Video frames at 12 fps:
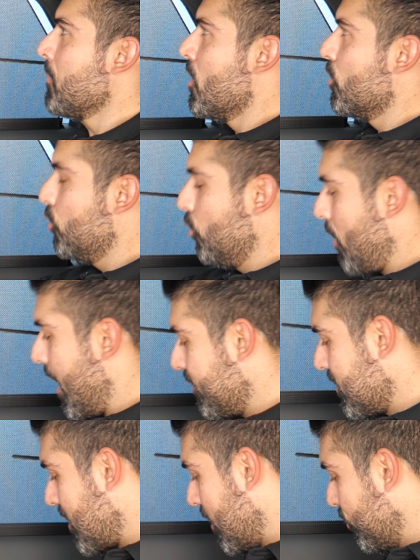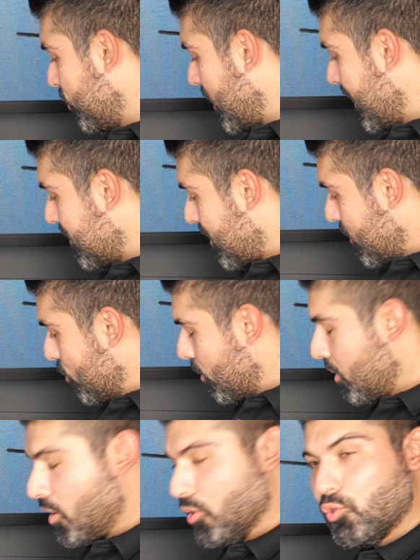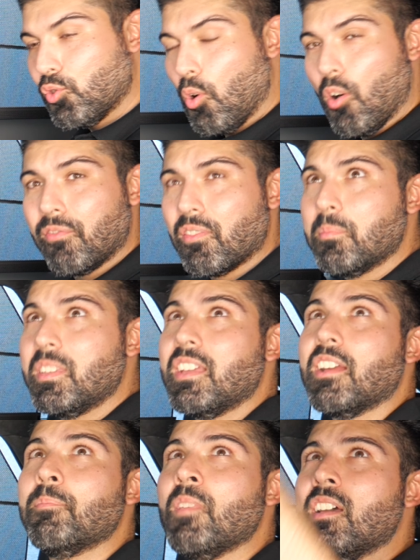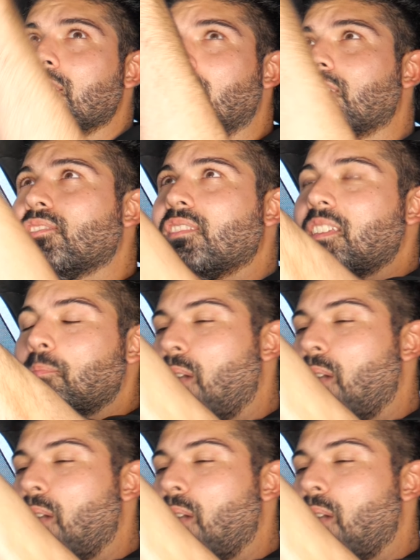you do have sunshades that you can control from here. There's the